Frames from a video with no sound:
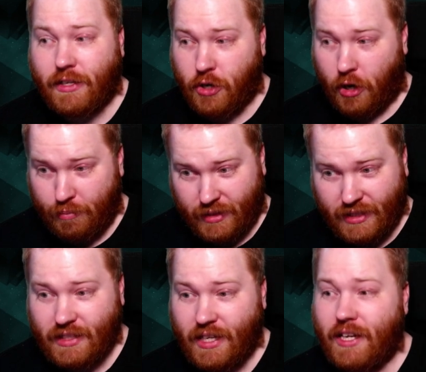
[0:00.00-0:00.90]

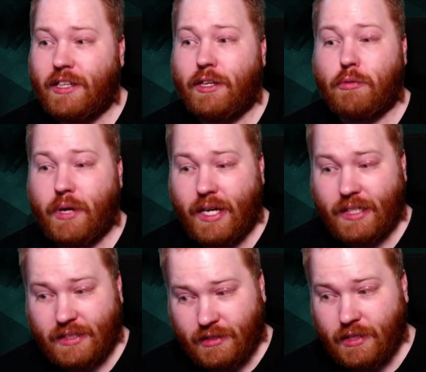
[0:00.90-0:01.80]
copies and
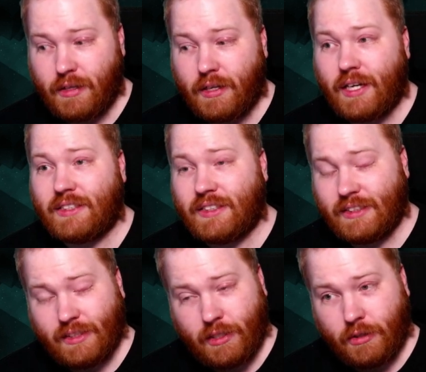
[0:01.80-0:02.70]
erased the
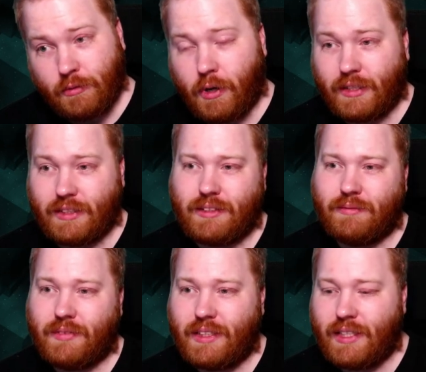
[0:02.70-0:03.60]
existing ones.
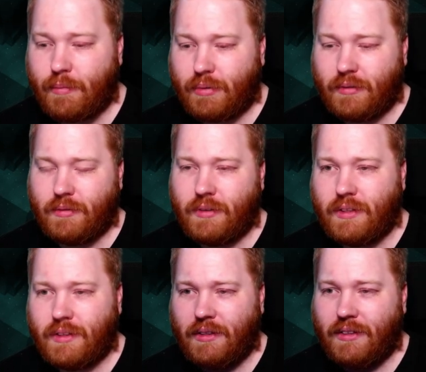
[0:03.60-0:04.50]
Yep.
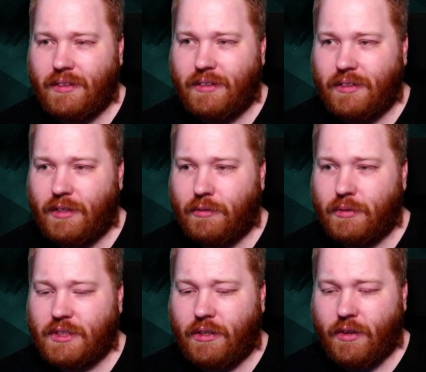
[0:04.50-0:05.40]
We
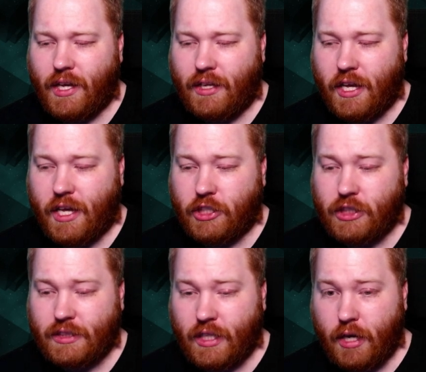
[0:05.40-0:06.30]
saw that. They can
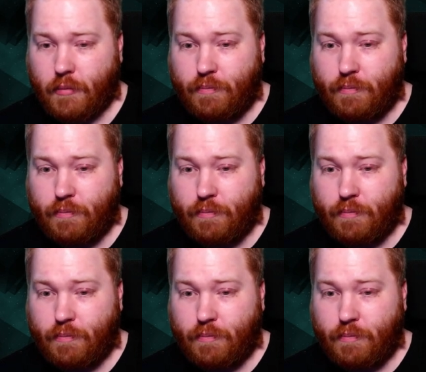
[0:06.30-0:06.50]
just like